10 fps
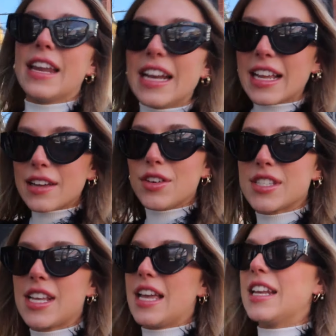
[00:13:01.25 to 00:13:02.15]
they didn't give
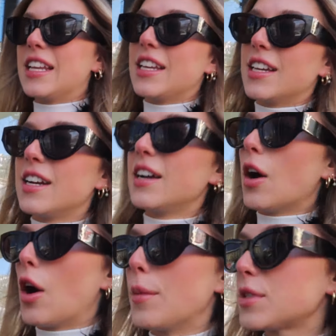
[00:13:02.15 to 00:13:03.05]
us any
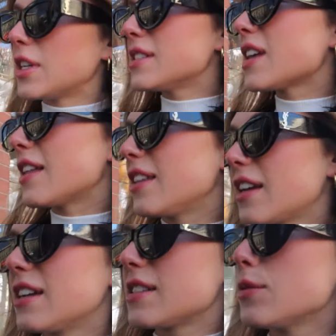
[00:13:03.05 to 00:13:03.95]
options, I think,
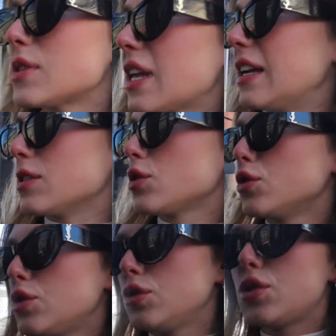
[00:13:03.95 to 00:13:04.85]
because it was
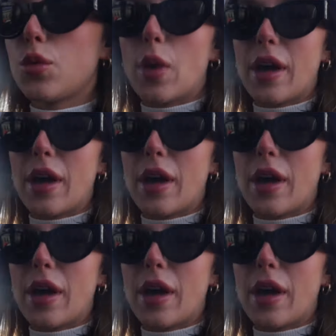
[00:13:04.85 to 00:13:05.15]
canceled due to